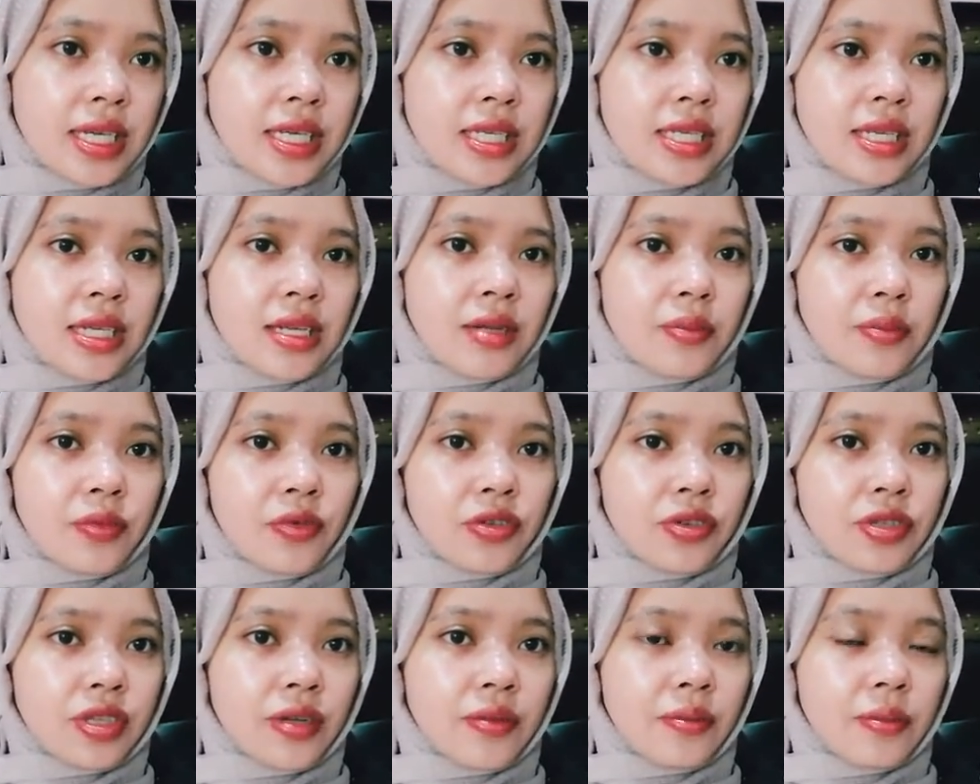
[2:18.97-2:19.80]
is an
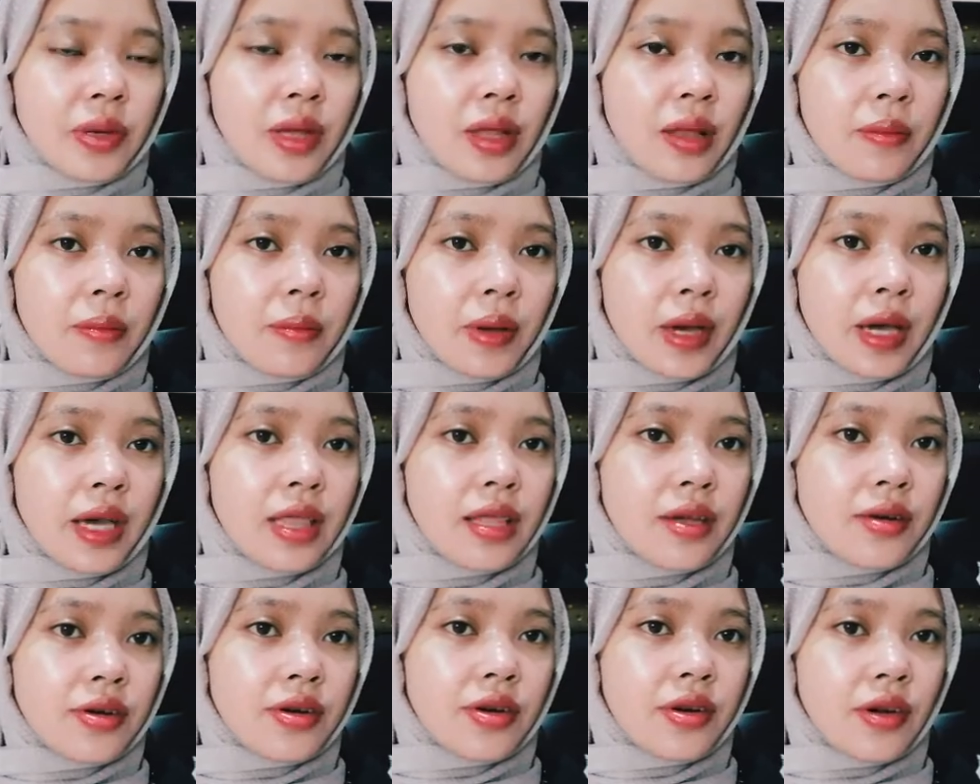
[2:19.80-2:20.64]
important
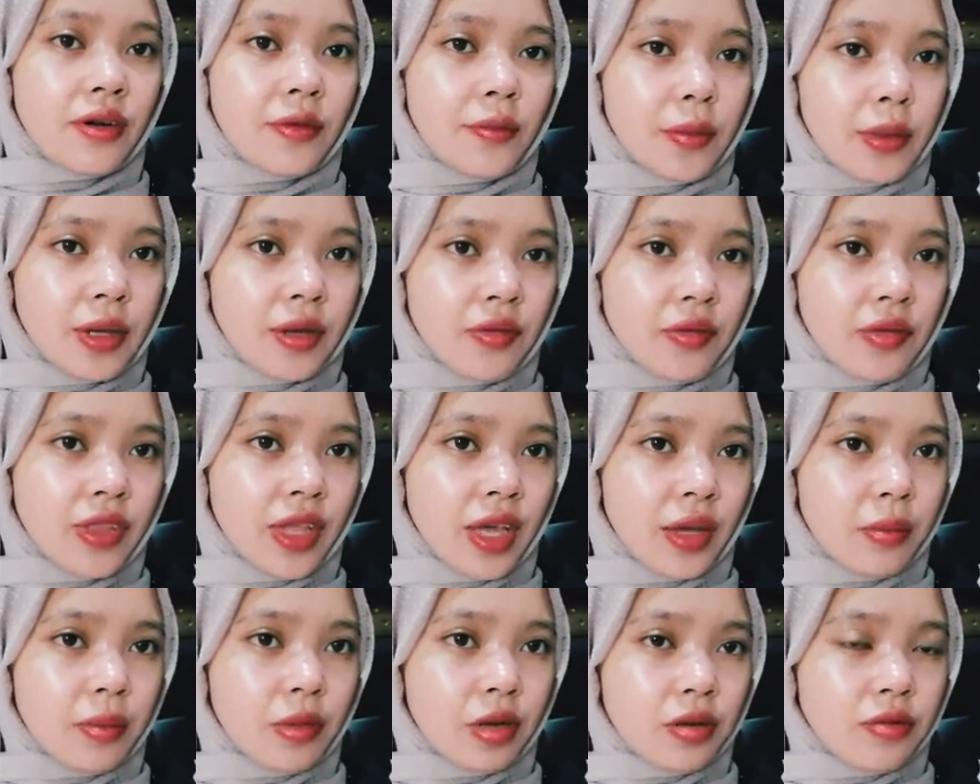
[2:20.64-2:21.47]
pillar of
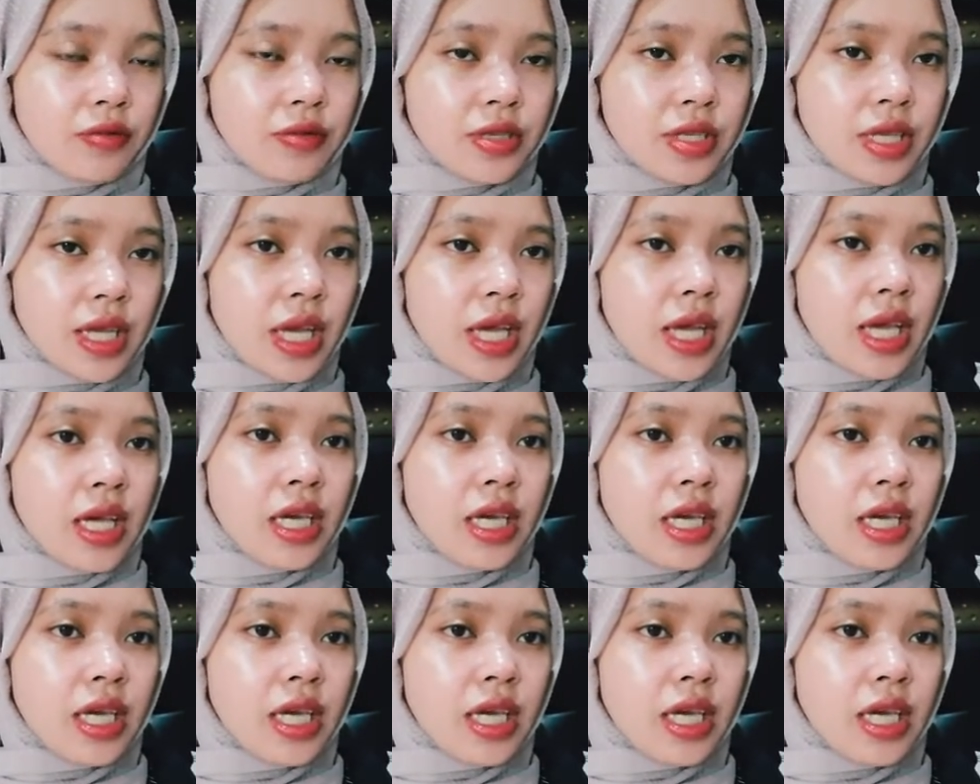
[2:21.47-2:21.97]
maritime laws